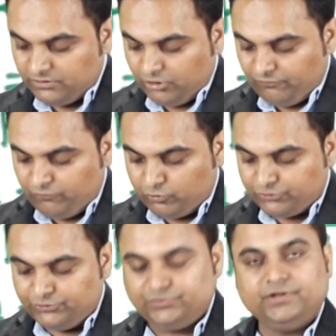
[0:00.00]
4
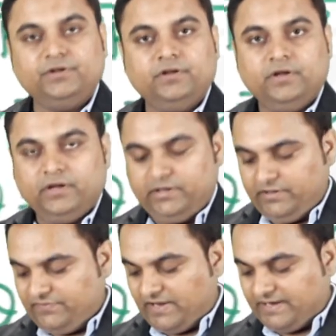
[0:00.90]
Newton
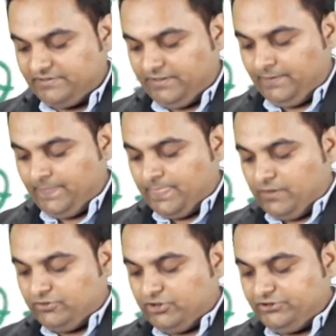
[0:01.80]
is acting
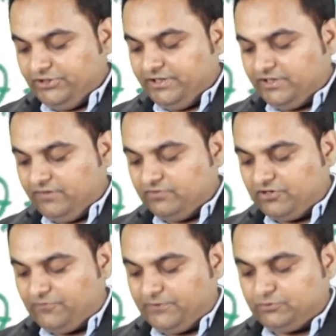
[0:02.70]
30 degree with
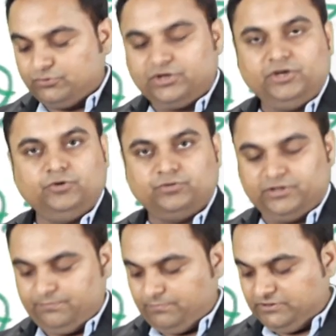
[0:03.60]
respect to 3
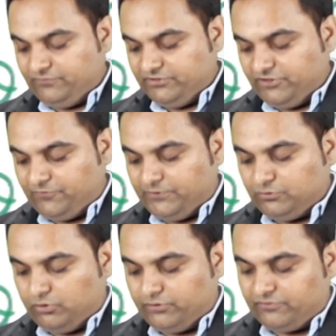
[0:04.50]
Newton, but with respect
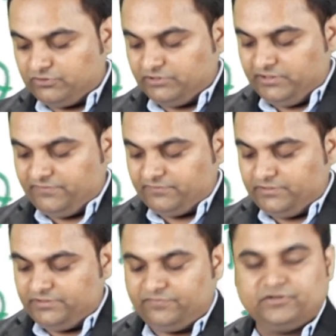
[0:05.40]
to horizontal
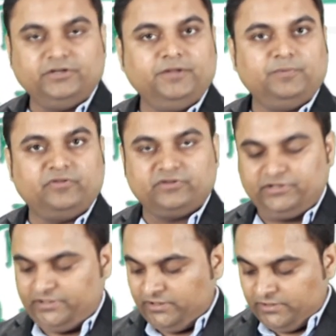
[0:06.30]
it is 30 plus
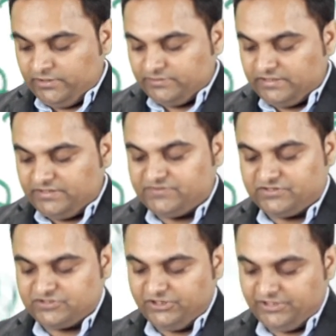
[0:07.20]
30, that is
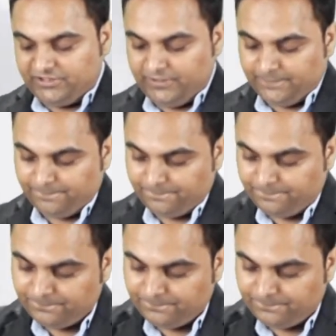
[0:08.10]
60 degree.